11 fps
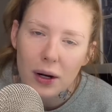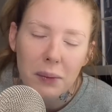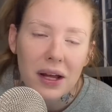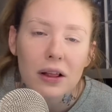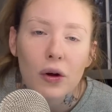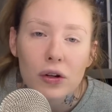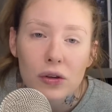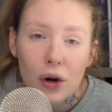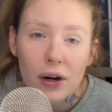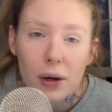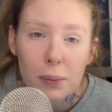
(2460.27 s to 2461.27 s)
It might look
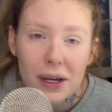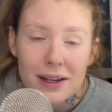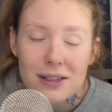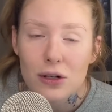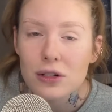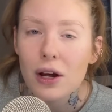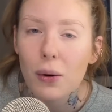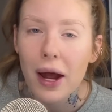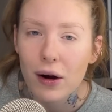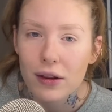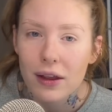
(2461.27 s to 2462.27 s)
darker because there's no
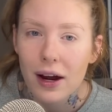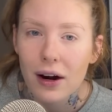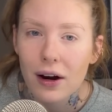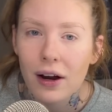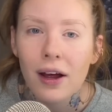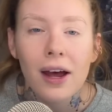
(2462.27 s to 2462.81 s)
hair there,